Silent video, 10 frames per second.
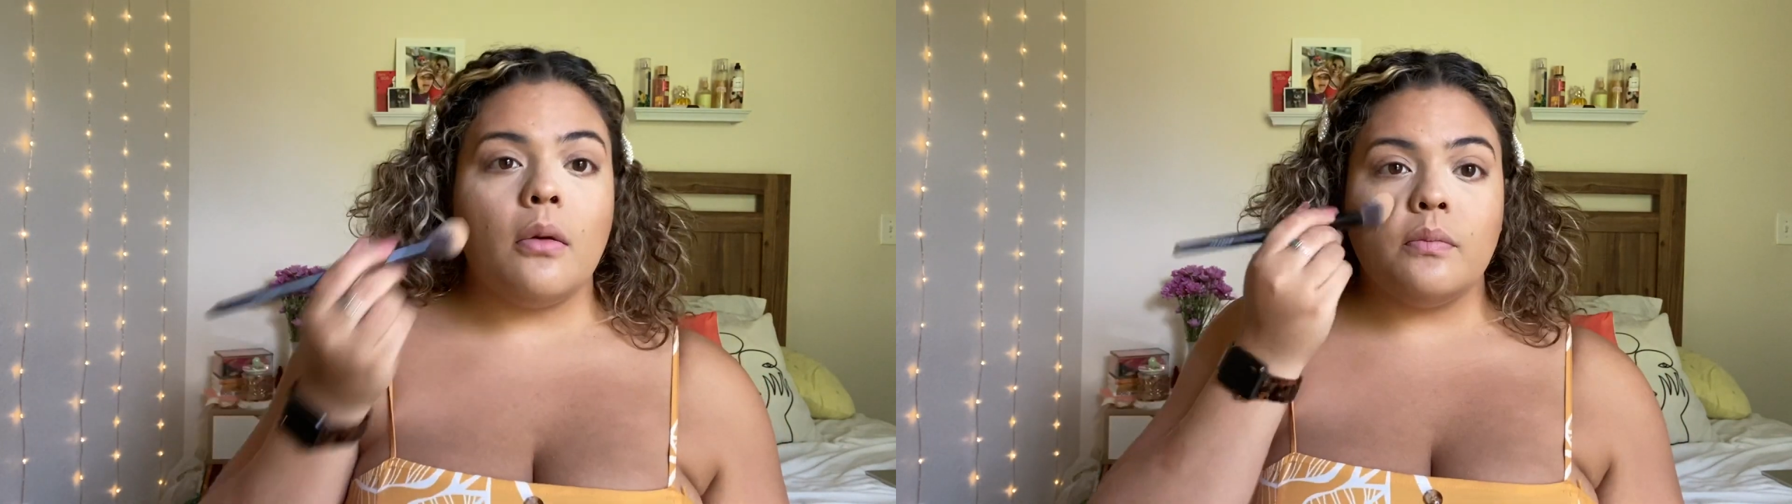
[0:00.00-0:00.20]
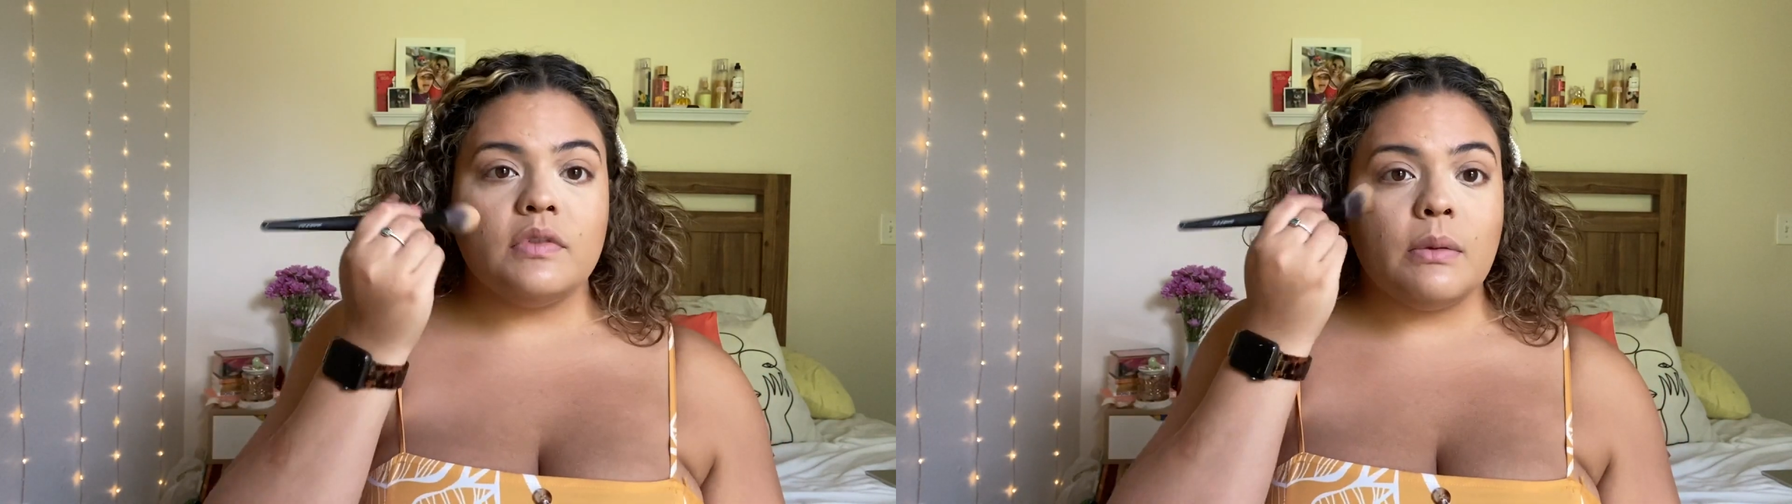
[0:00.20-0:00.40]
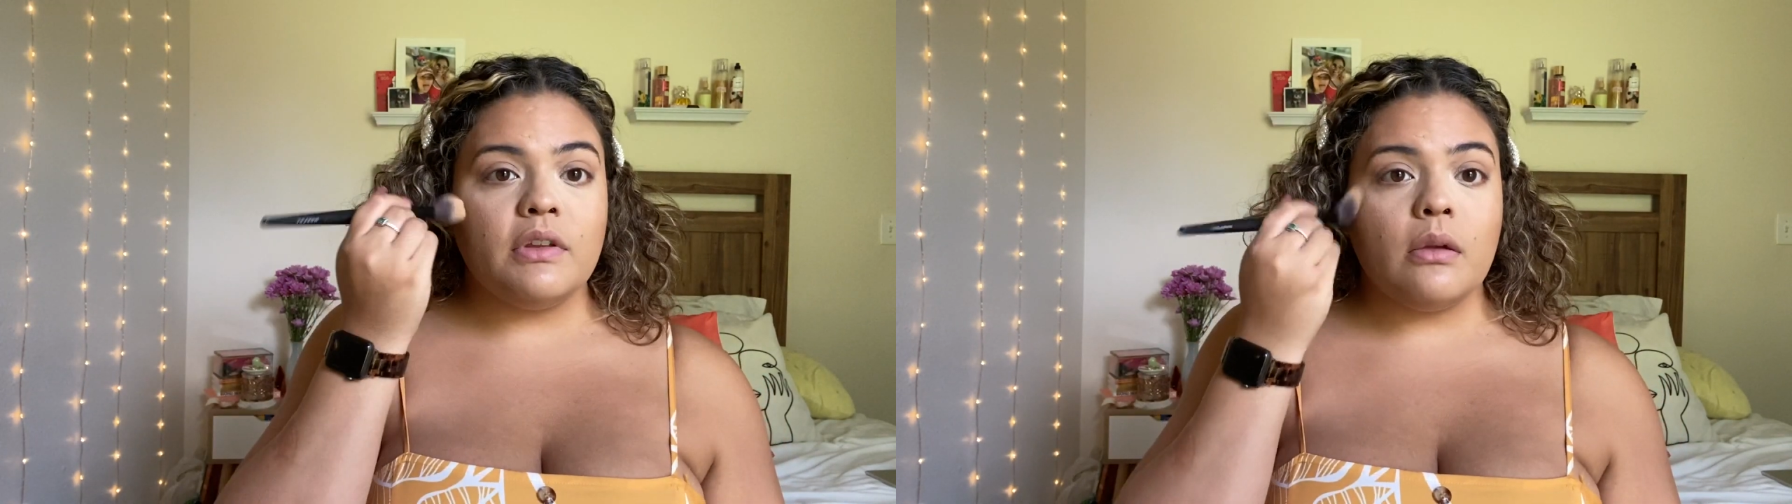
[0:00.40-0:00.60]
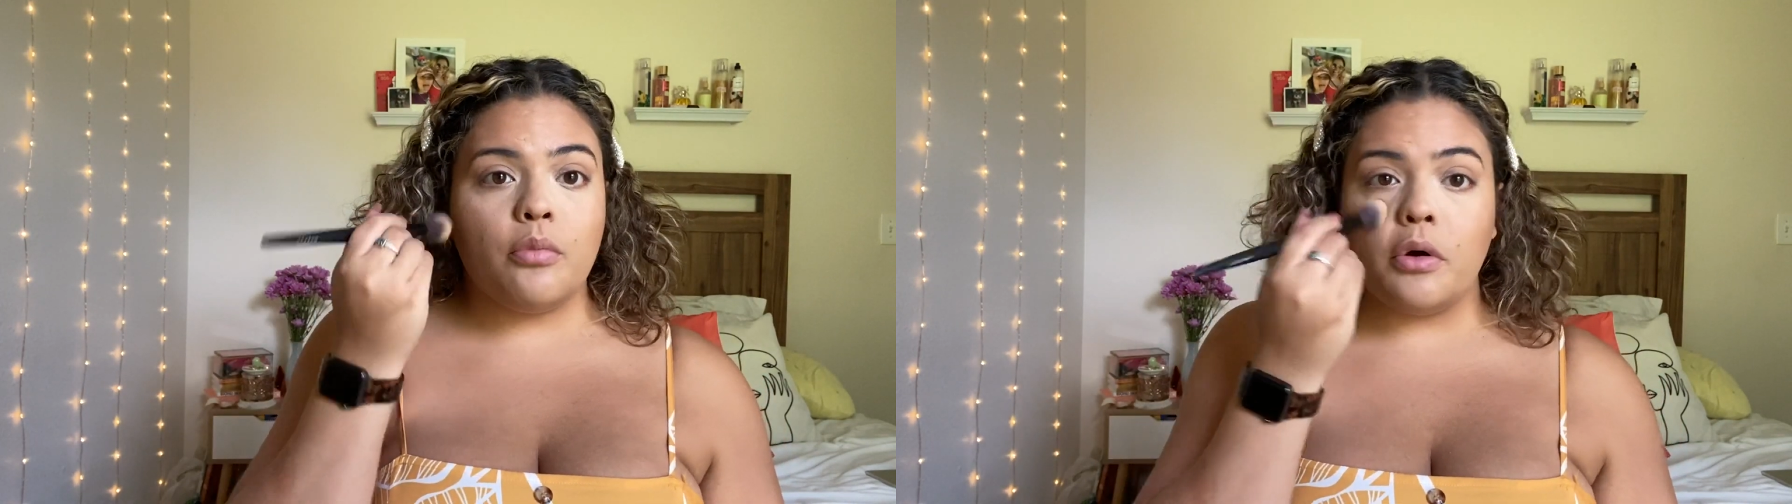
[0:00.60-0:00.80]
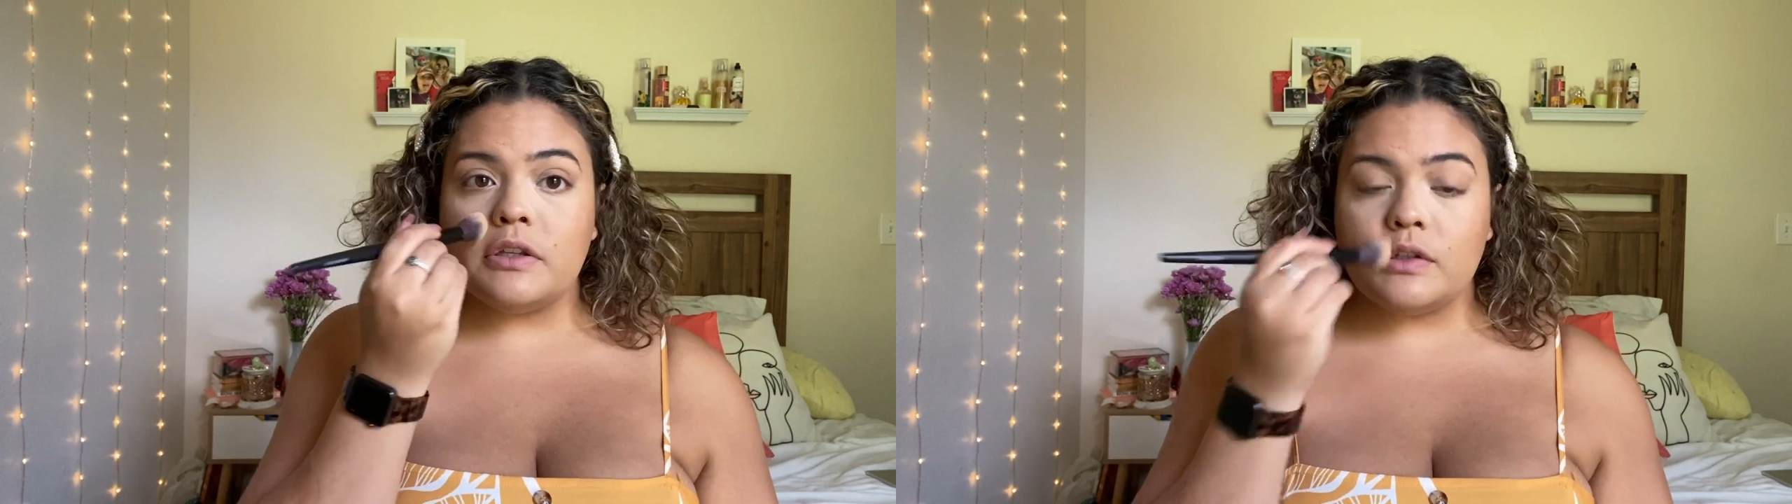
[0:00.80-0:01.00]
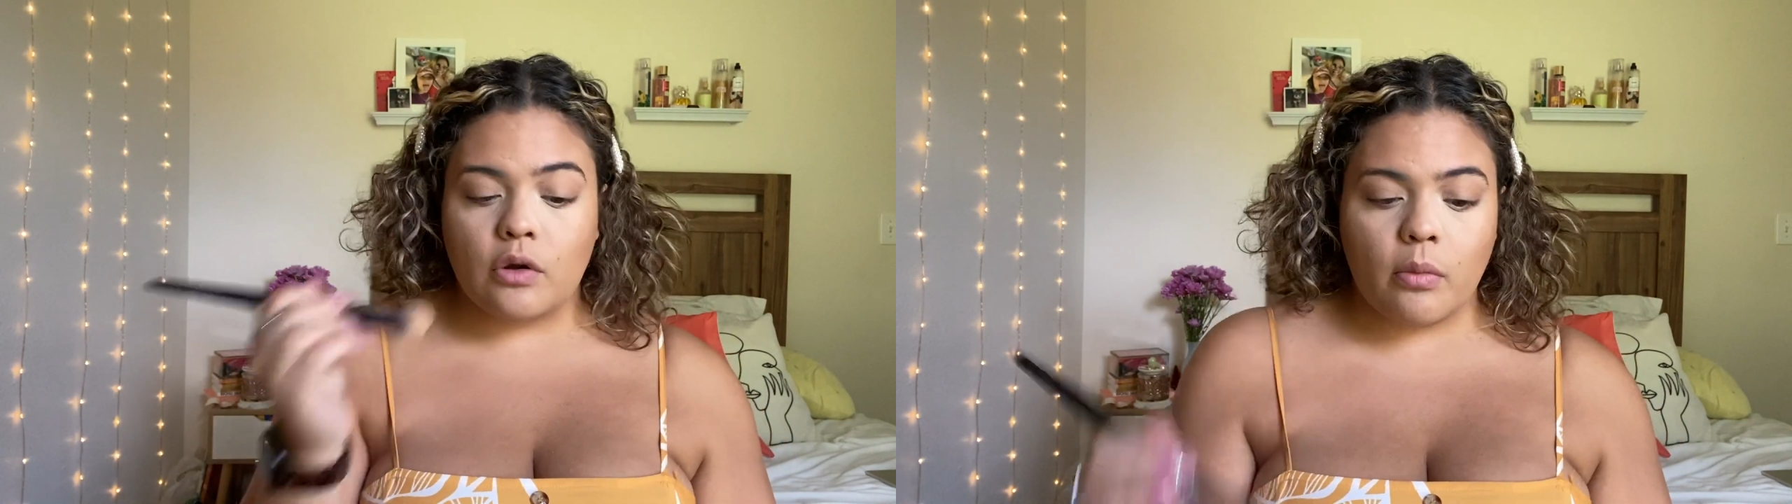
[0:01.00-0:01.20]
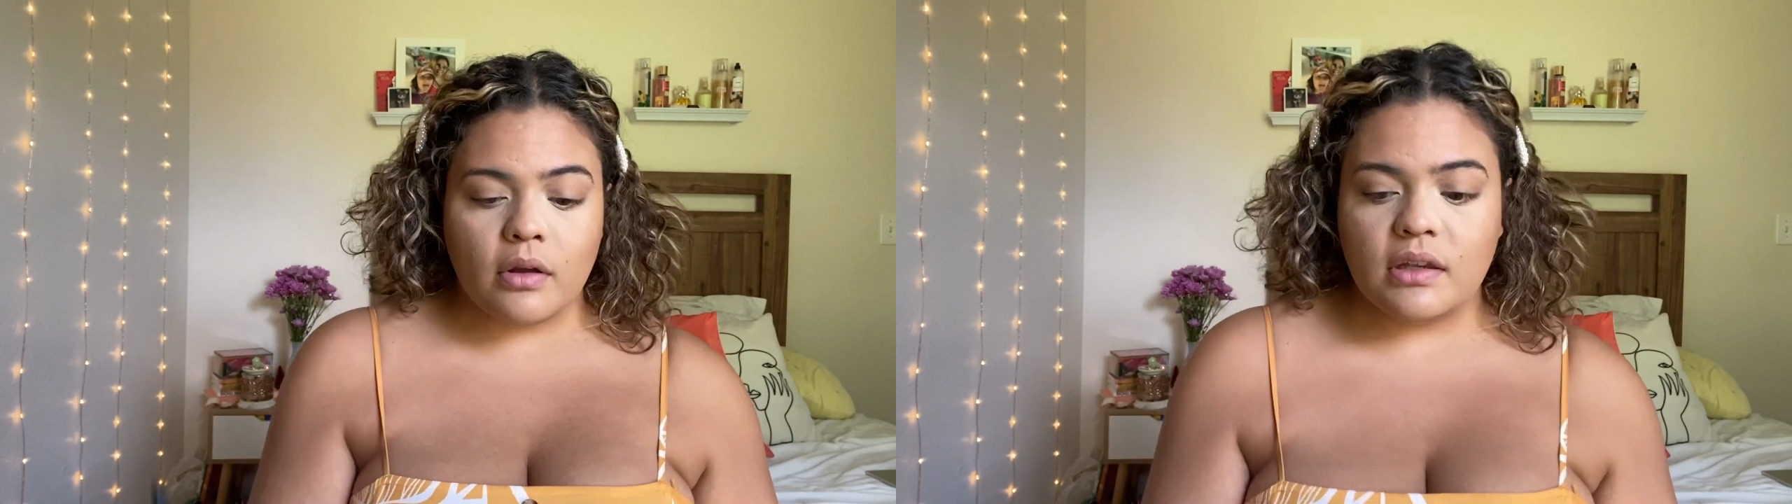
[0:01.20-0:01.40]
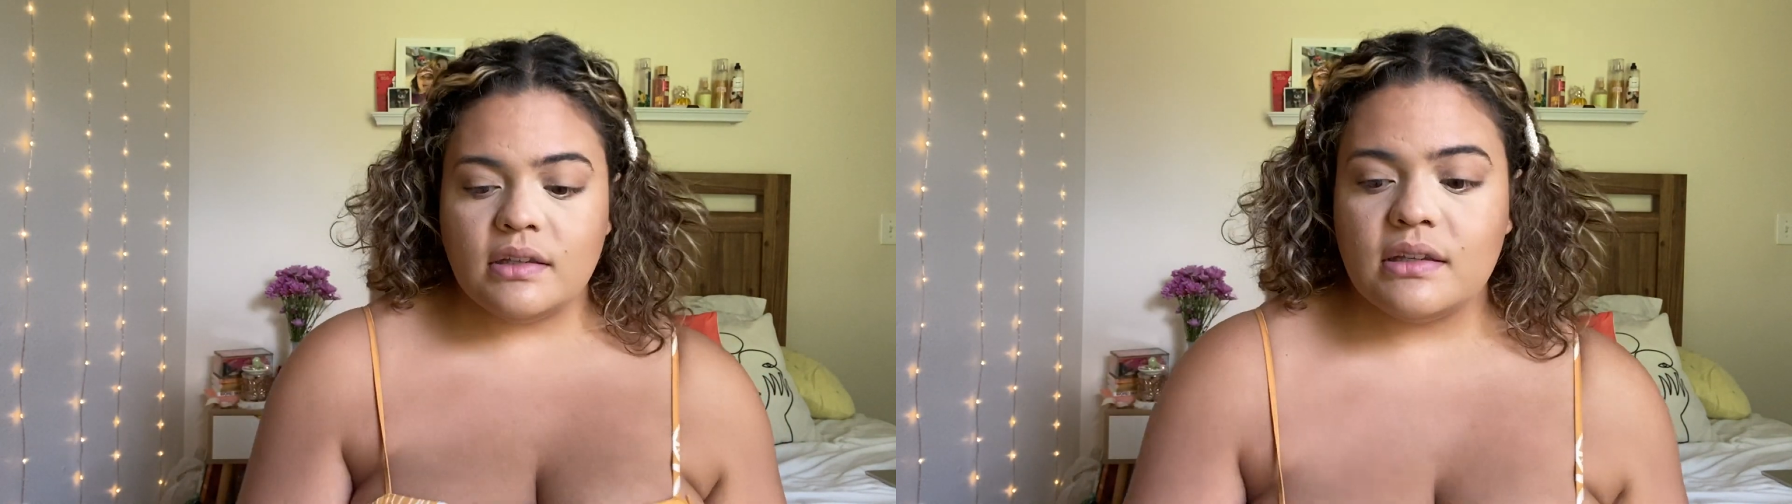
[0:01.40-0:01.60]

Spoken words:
Something important to know about this